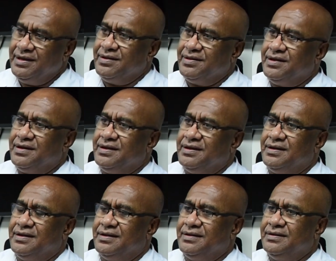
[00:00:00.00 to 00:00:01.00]

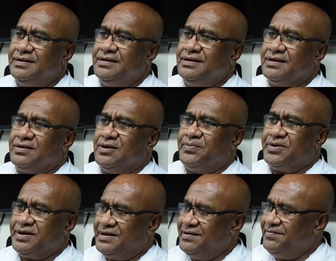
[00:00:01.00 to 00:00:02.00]
The
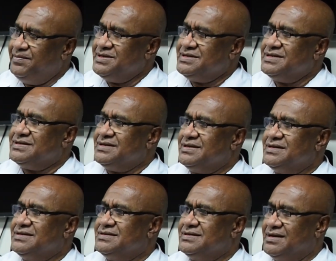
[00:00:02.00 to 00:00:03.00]
cooperative
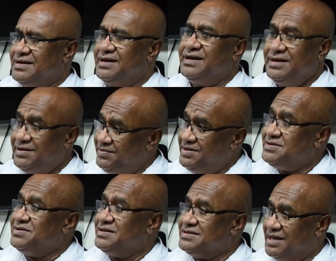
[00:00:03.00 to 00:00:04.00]
businesses,
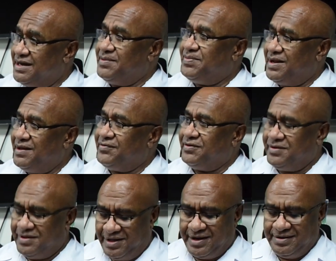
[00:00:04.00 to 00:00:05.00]
individuals can apply
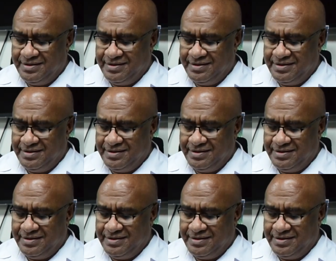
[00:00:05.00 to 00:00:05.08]
for that.